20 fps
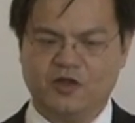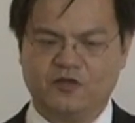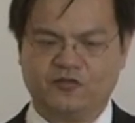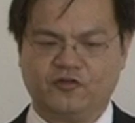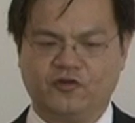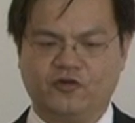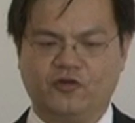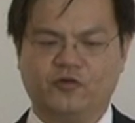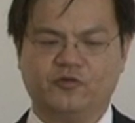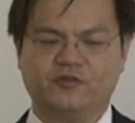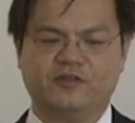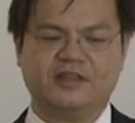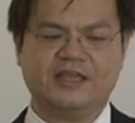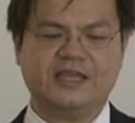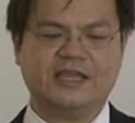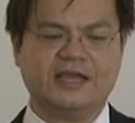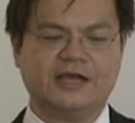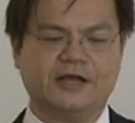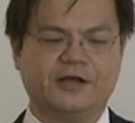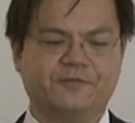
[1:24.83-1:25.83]
So
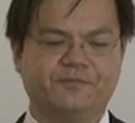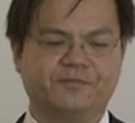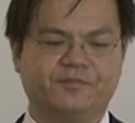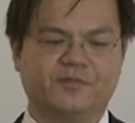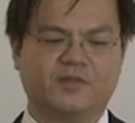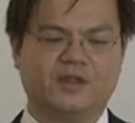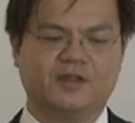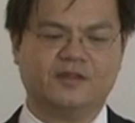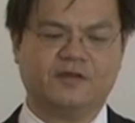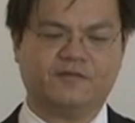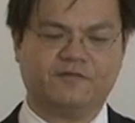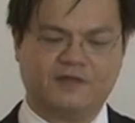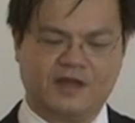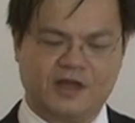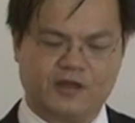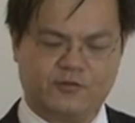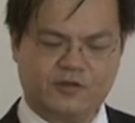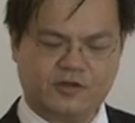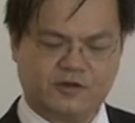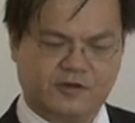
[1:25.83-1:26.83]
the
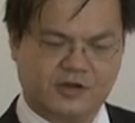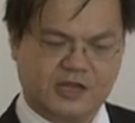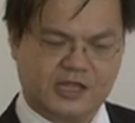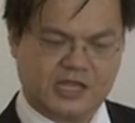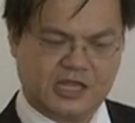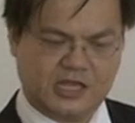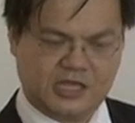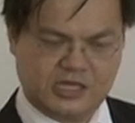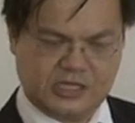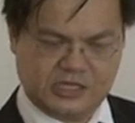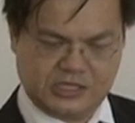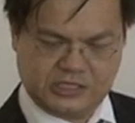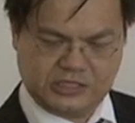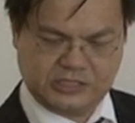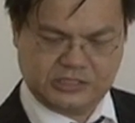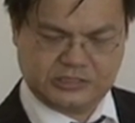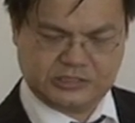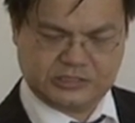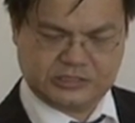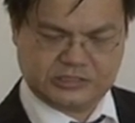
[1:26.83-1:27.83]
flower
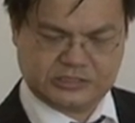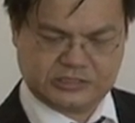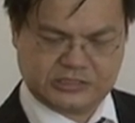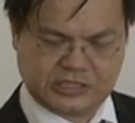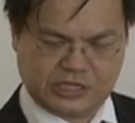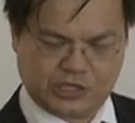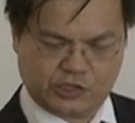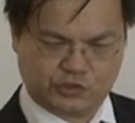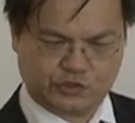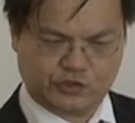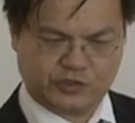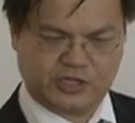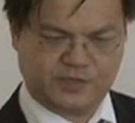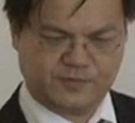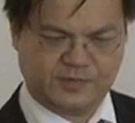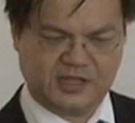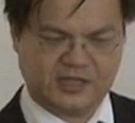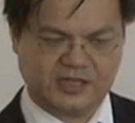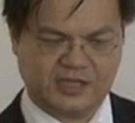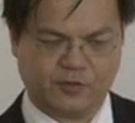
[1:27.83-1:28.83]
is culturally
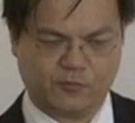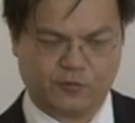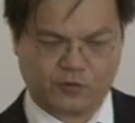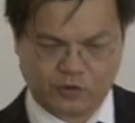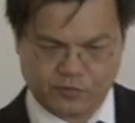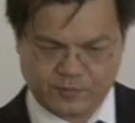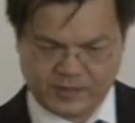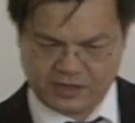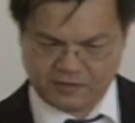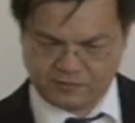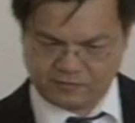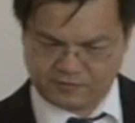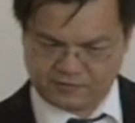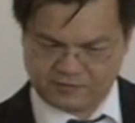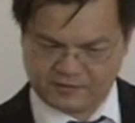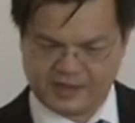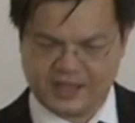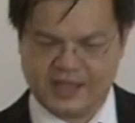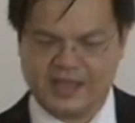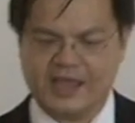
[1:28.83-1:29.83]
meaning
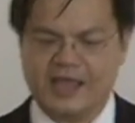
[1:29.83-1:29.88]
romance,